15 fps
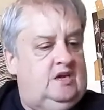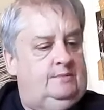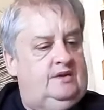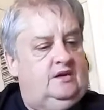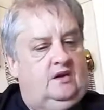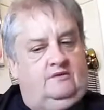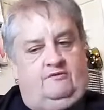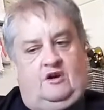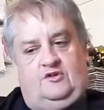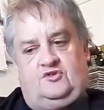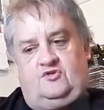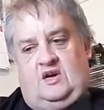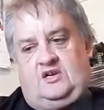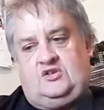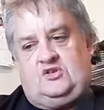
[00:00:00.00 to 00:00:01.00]

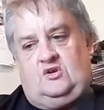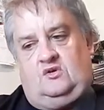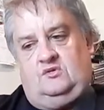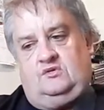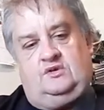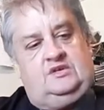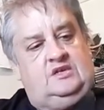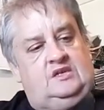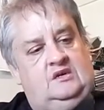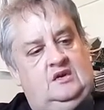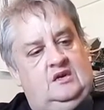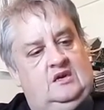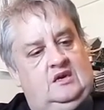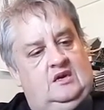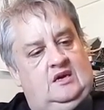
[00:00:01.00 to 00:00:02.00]
wrote truck songs
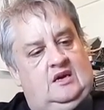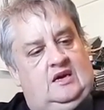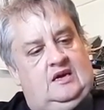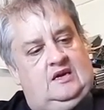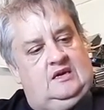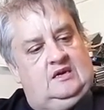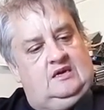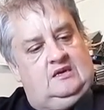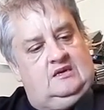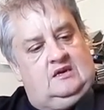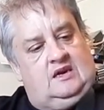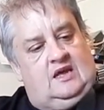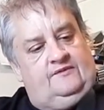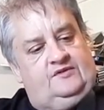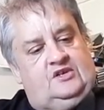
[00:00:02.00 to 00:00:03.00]

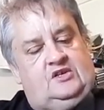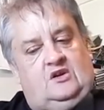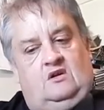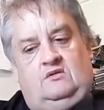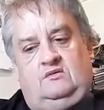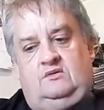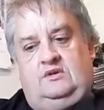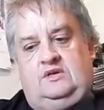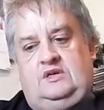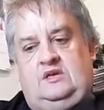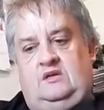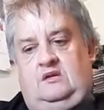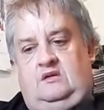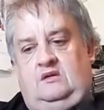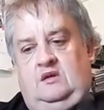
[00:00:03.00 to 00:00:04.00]
and love
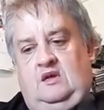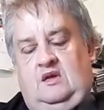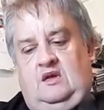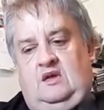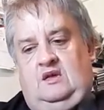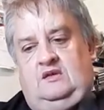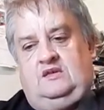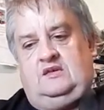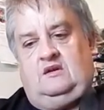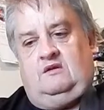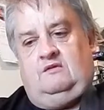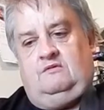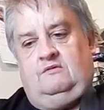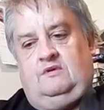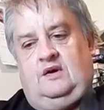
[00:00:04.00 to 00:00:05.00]
songs.
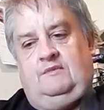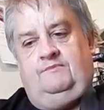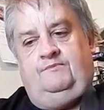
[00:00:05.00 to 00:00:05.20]
So